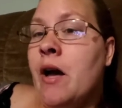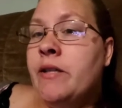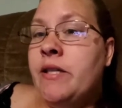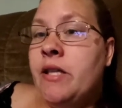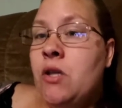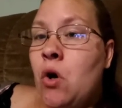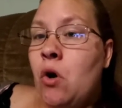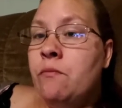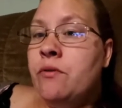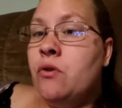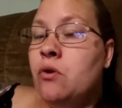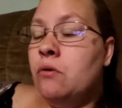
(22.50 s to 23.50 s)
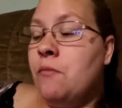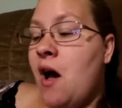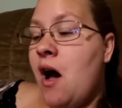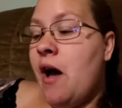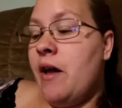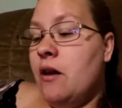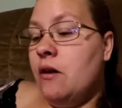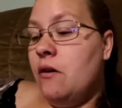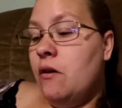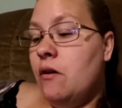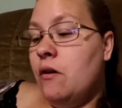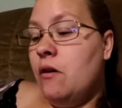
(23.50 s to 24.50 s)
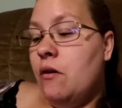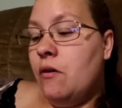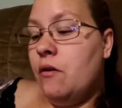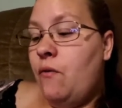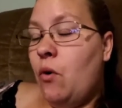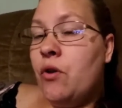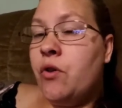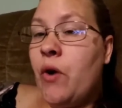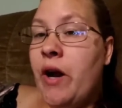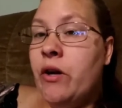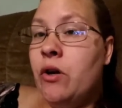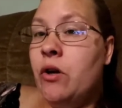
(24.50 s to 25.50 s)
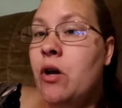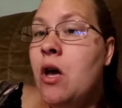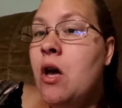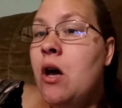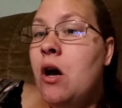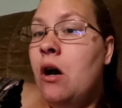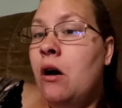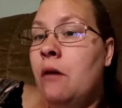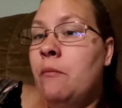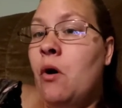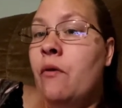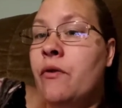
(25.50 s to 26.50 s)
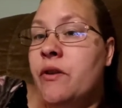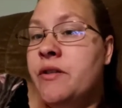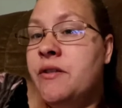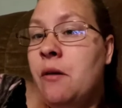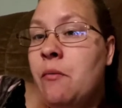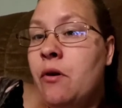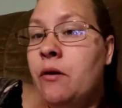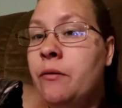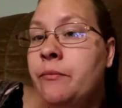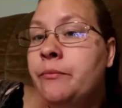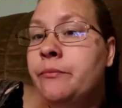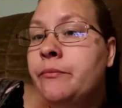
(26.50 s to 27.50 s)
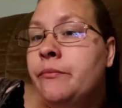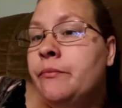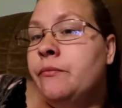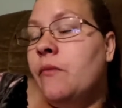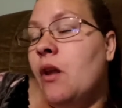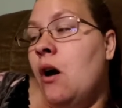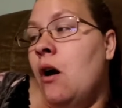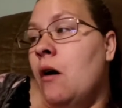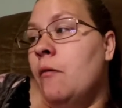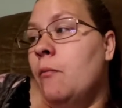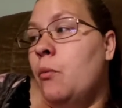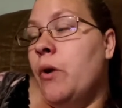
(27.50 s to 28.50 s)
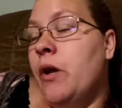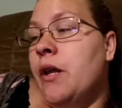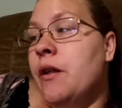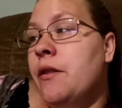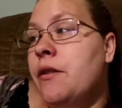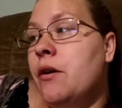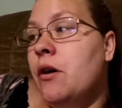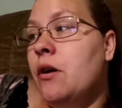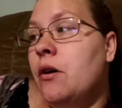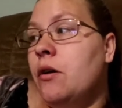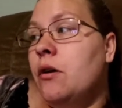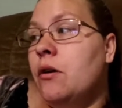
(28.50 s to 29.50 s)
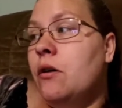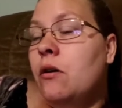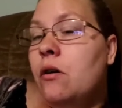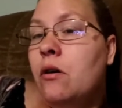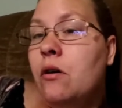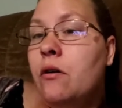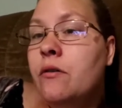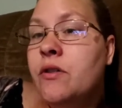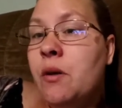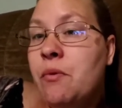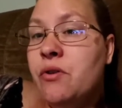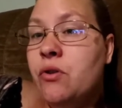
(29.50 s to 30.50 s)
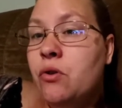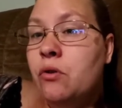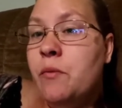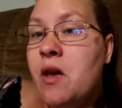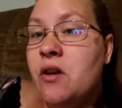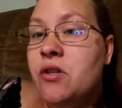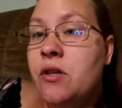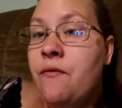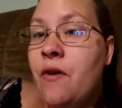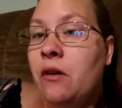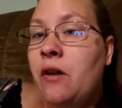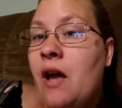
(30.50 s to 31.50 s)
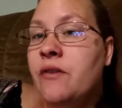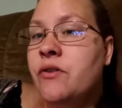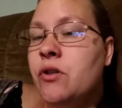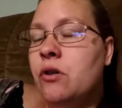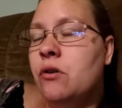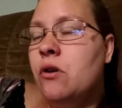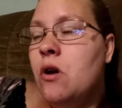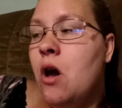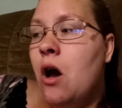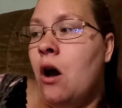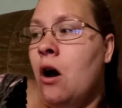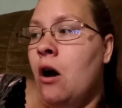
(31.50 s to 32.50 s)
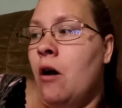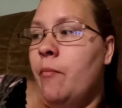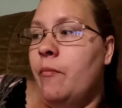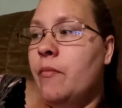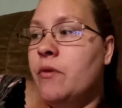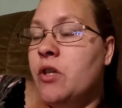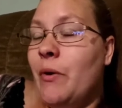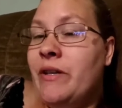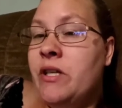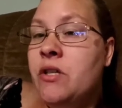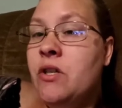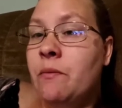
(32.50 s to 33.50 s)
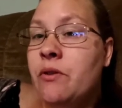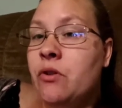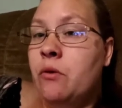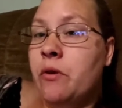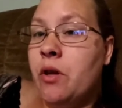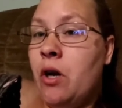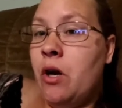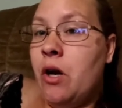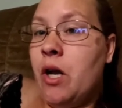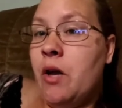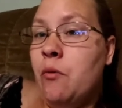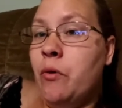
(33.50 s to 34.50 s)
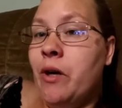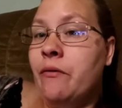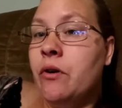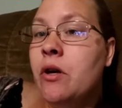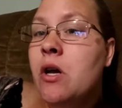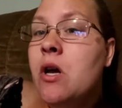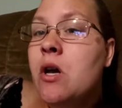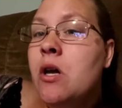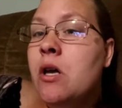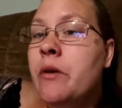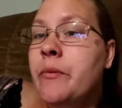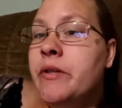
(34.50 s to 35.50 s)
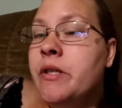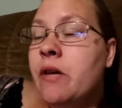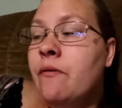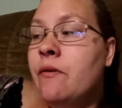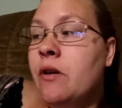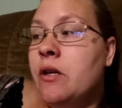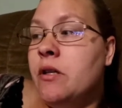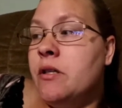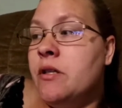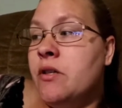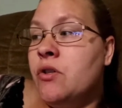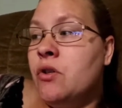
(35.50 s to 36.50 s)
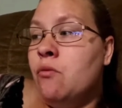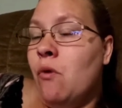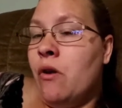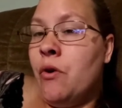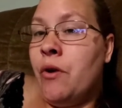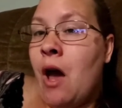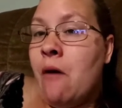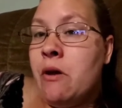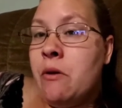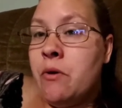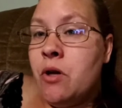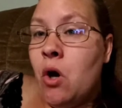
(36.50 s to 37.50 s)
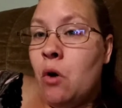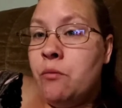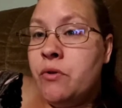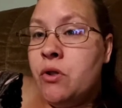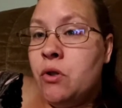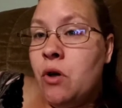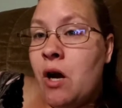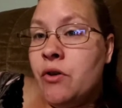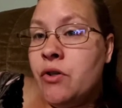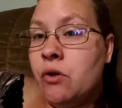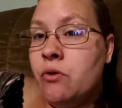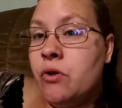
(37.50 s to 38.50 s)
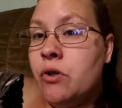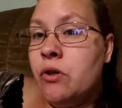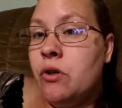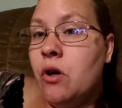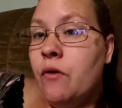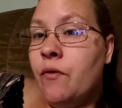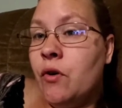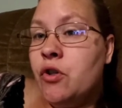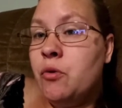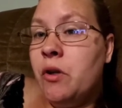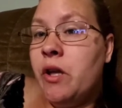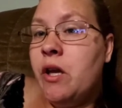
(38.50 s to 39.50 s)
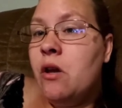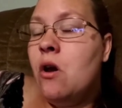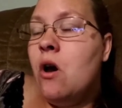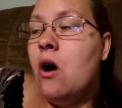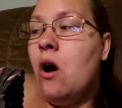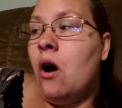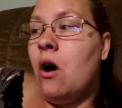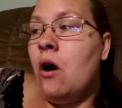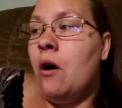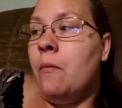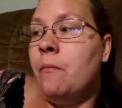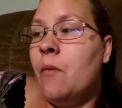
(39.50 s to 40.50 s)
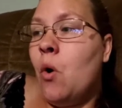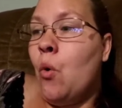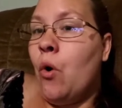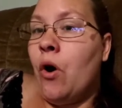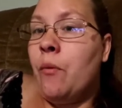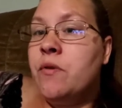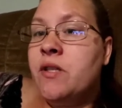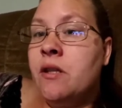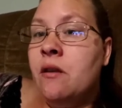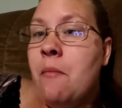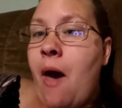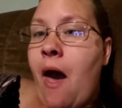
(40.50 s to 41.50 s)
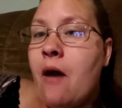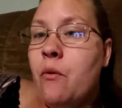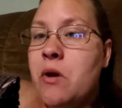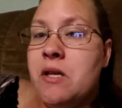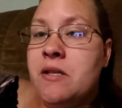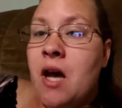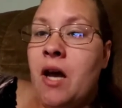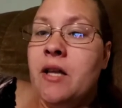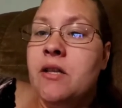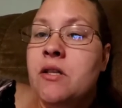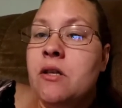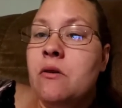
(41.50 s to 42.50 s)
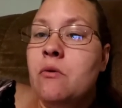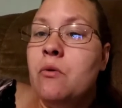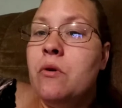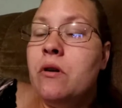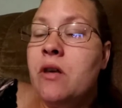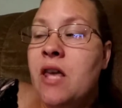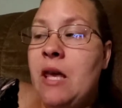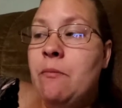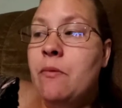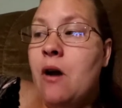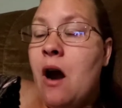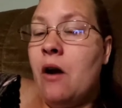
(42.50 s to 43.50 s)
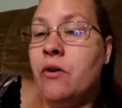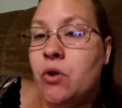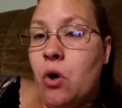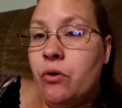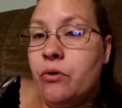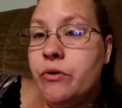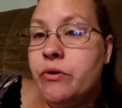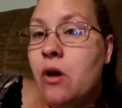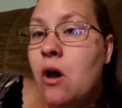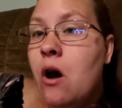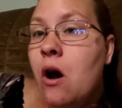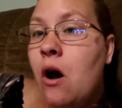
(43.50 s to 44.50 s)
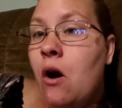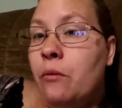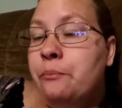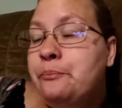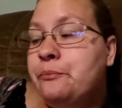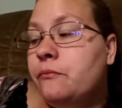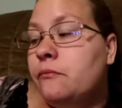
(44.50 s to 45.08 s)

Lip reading: did homeschool my fourth grader over the summer with summer school because she failed last year. So I did summer school with her, and whenever it was given a decision whether or not we would homeschool our children virtually or send them back, we decided to keep our daughters home.